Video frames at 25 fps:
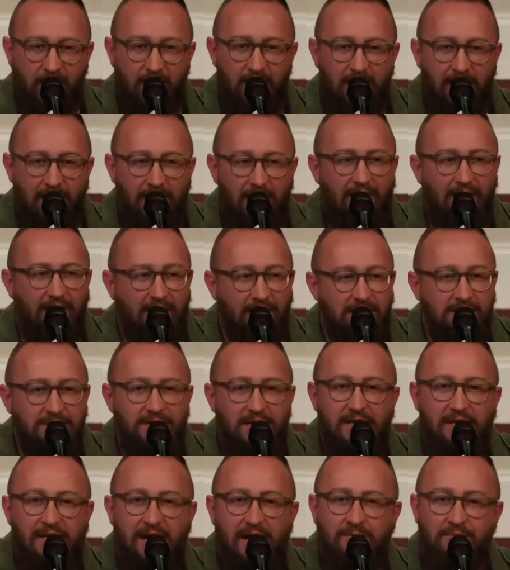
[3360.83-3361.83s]
Now, at least
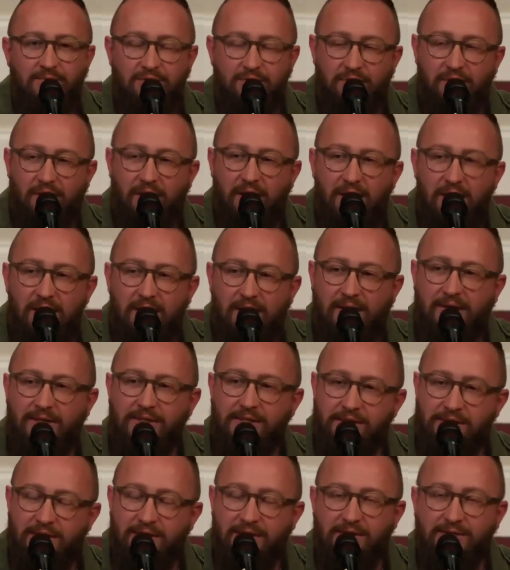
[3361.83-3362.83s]
they came to a
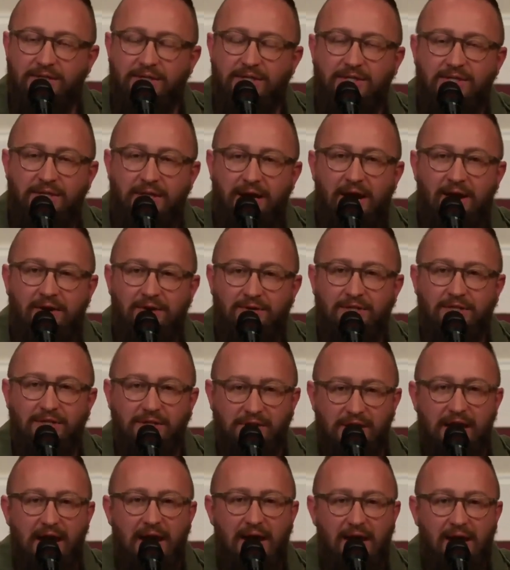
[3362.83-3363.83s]
consensus there to
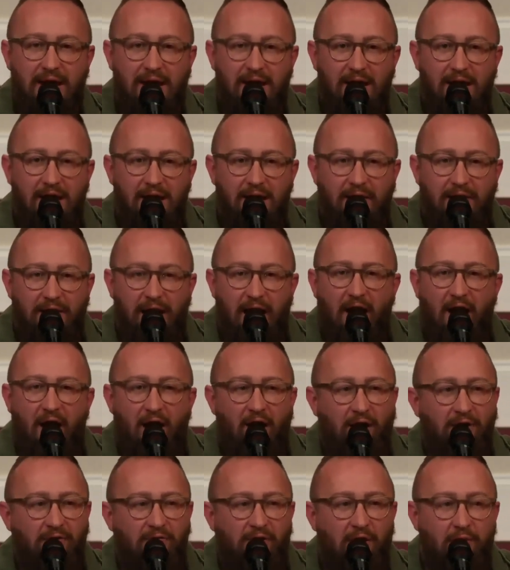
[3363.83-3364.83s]
say that
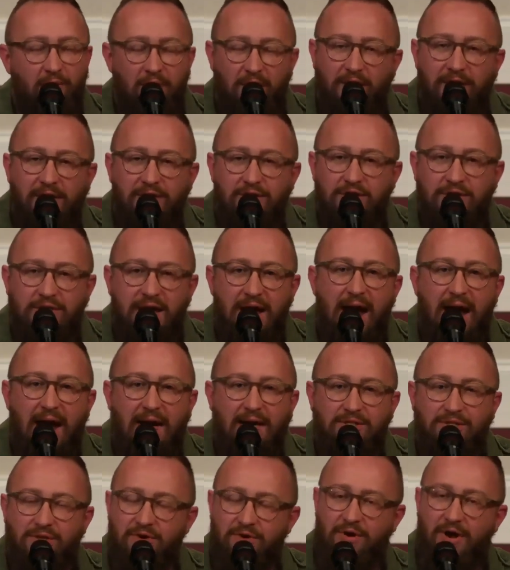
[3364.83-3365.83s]
all of our religious
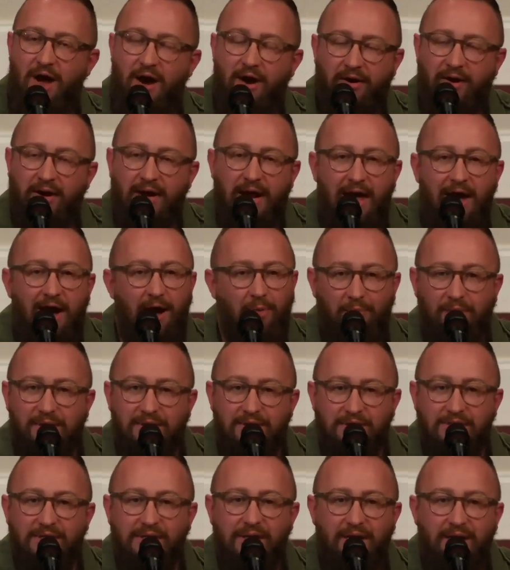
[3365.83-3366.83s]
acts, they're not going to help
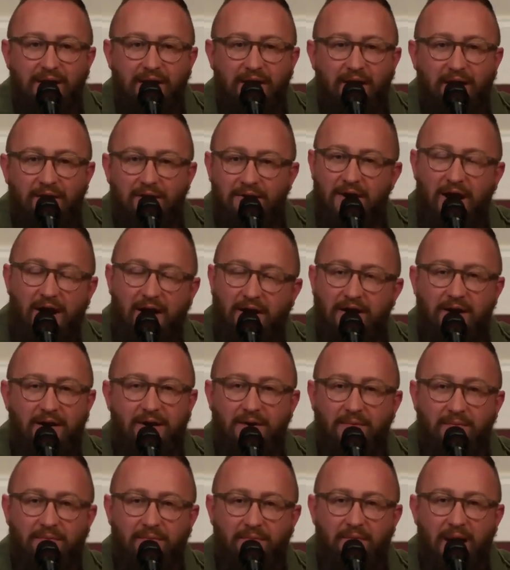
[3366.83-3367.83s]
us. They're not going
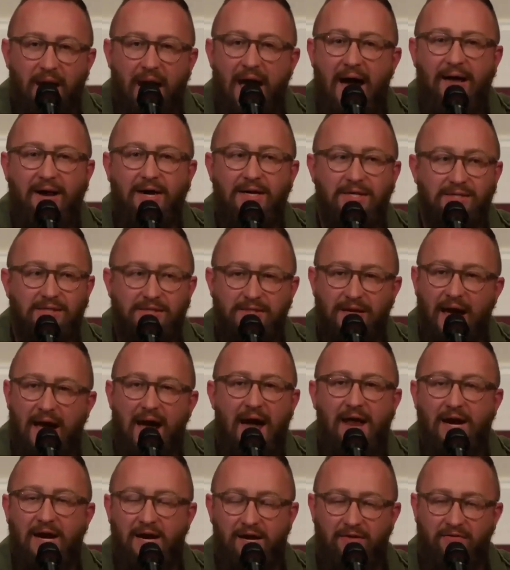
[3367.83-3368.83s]
to add us
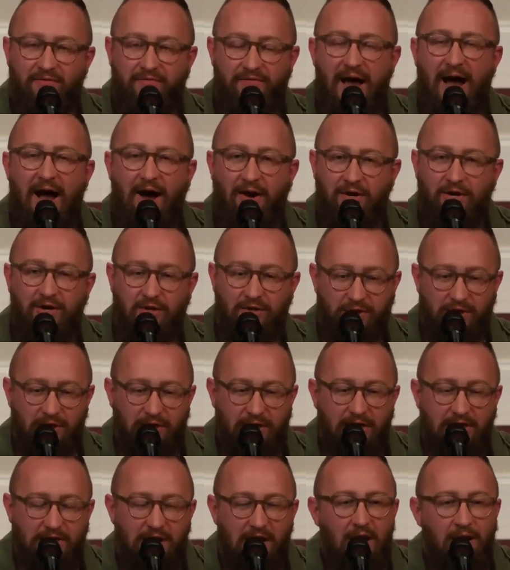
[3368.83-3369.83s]
add any value to
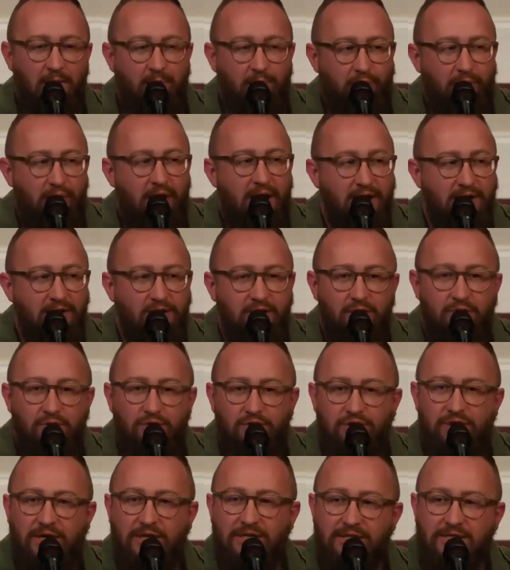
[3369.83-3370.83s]
these brand new
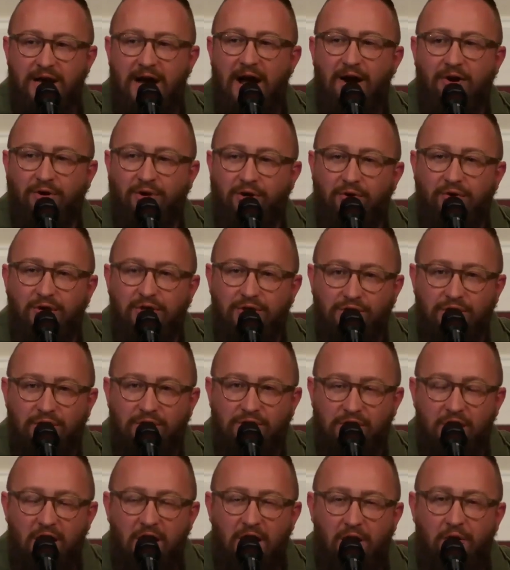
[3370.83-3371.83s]
gentile
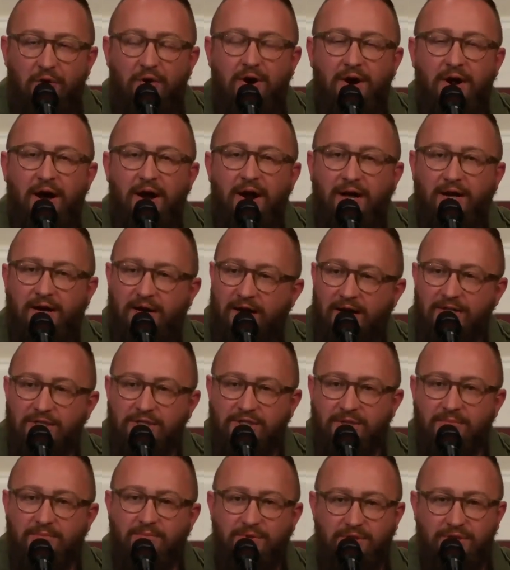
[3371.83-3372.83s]
christians who are not
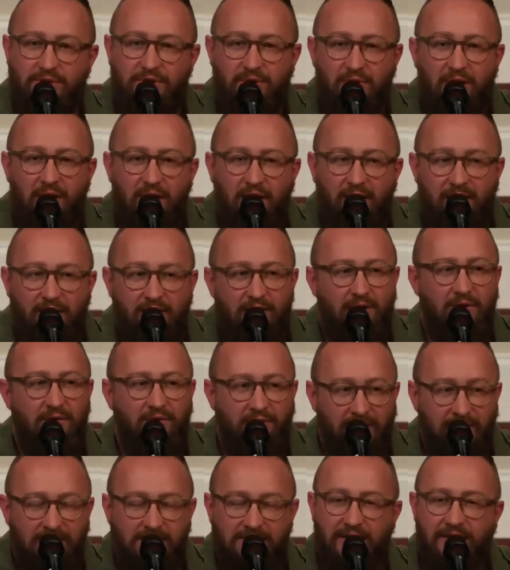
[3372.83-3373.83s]
accustomed to you know
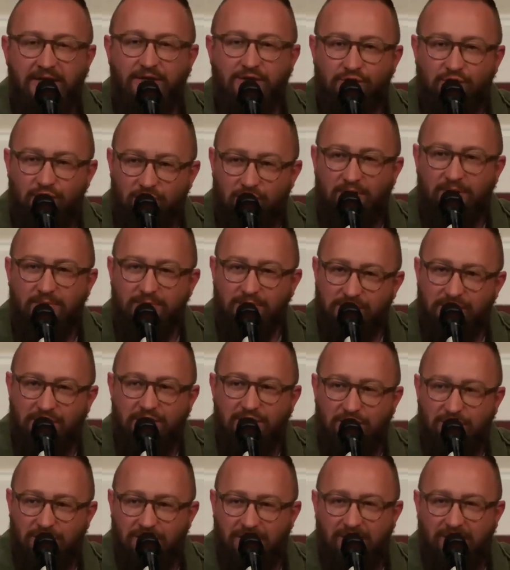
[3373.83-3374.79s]
things like circumcision